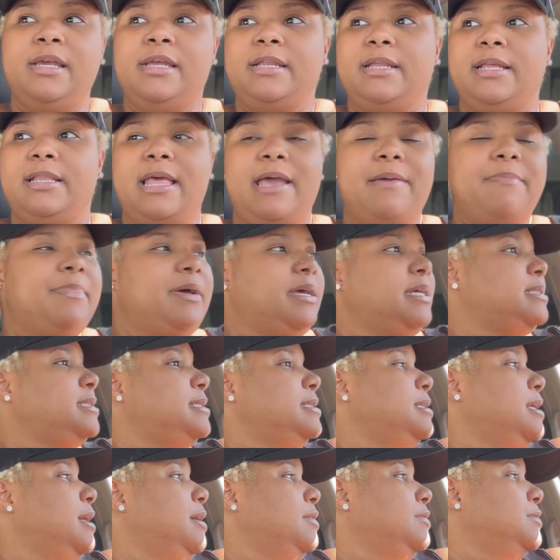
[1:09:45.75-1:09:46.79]
Now that bus
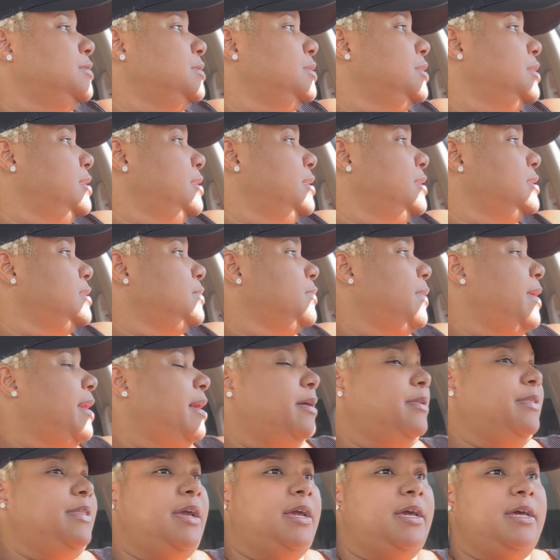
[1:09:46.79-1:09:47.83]
knows goodness
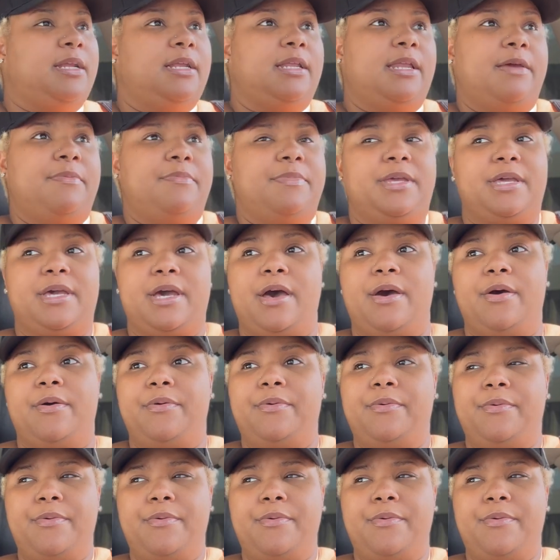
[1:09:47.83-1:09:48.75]
well they could have let me go.